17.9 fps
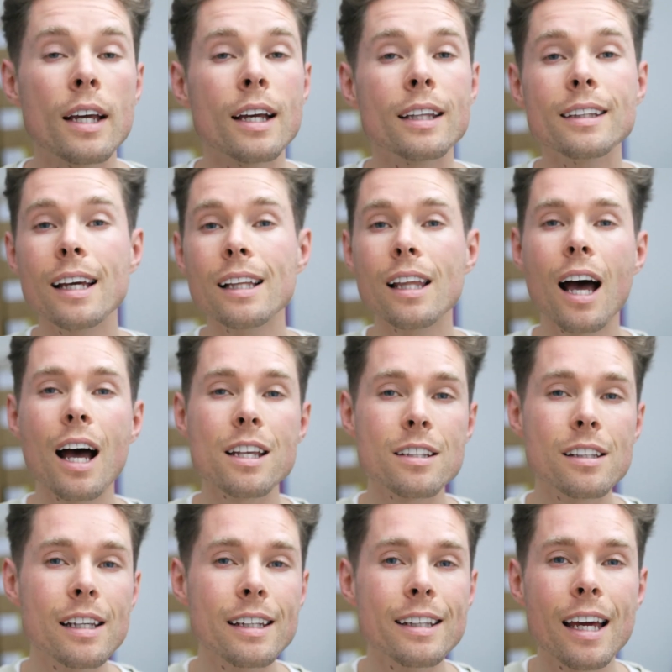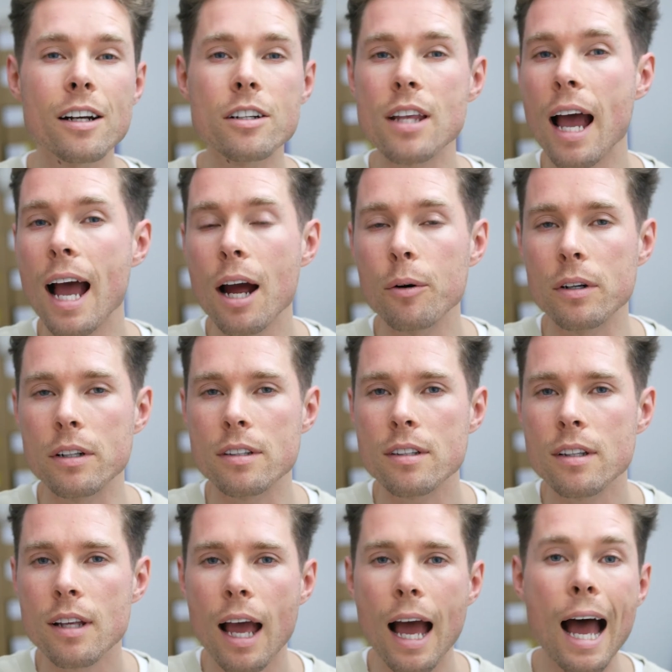Then lastly, there's Howard.
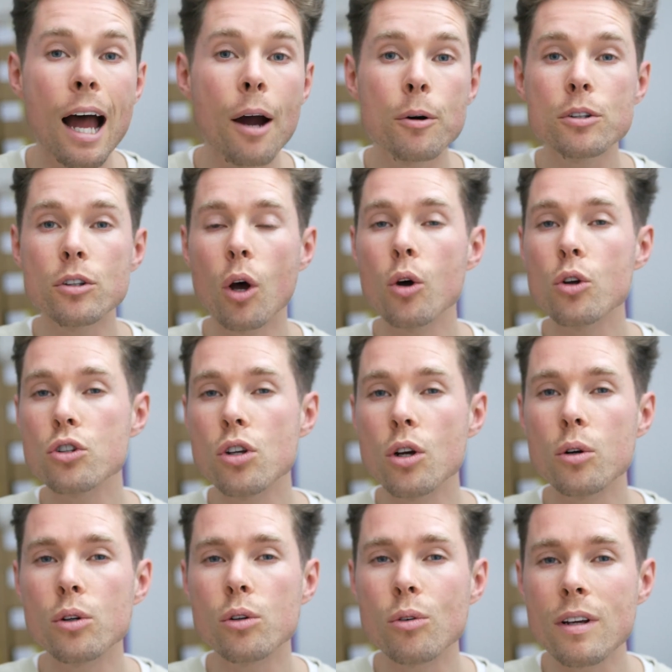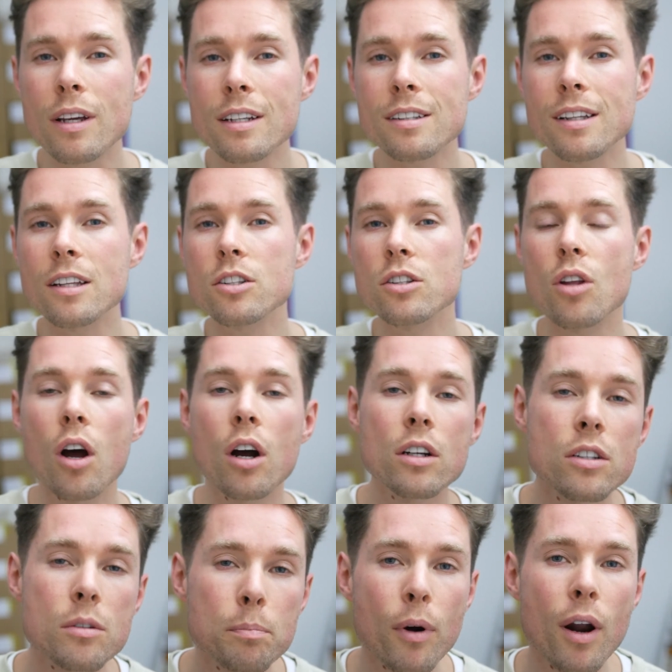Howard also agrees that
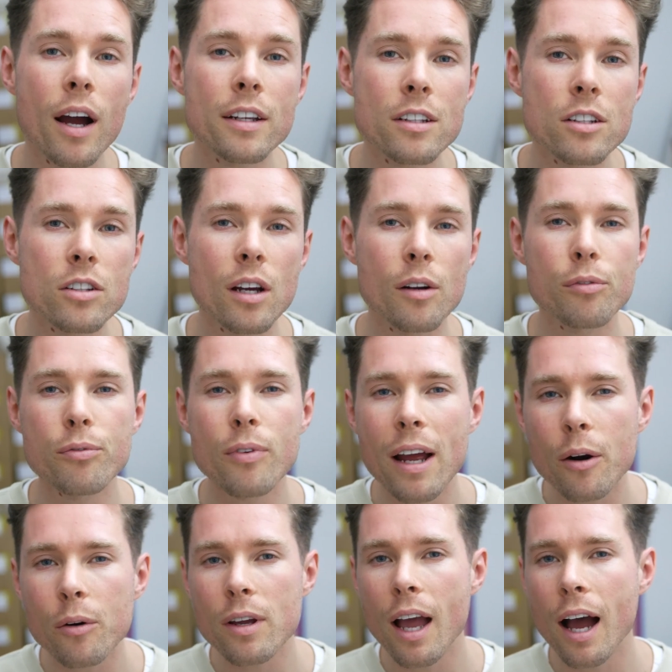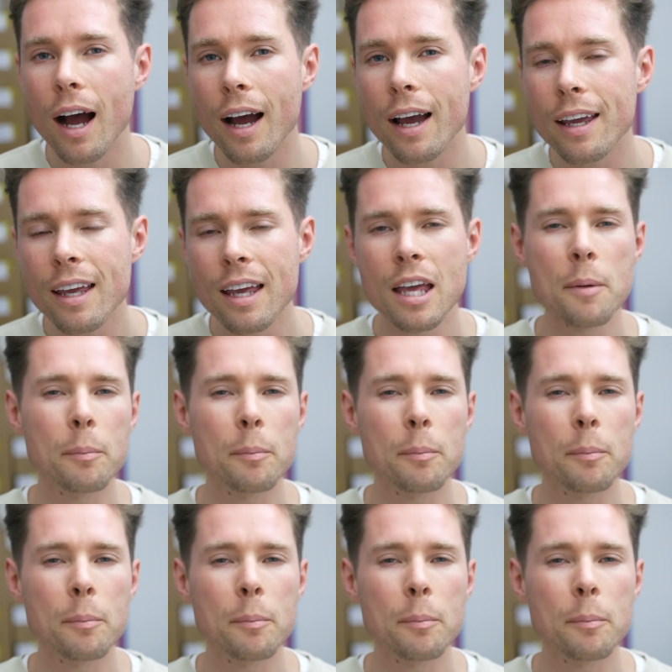stocks prices are very high,